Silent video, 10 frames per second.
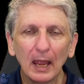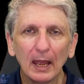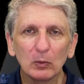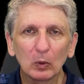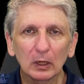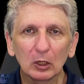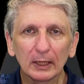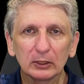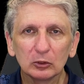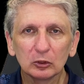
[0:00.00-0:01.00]
And what I'd
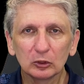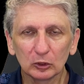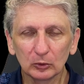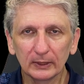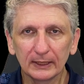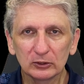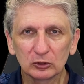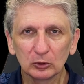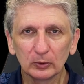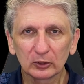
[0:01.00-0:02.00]
like you to do is
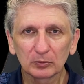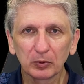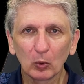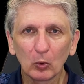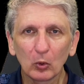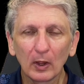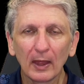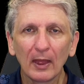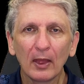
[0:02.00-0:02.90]
to explore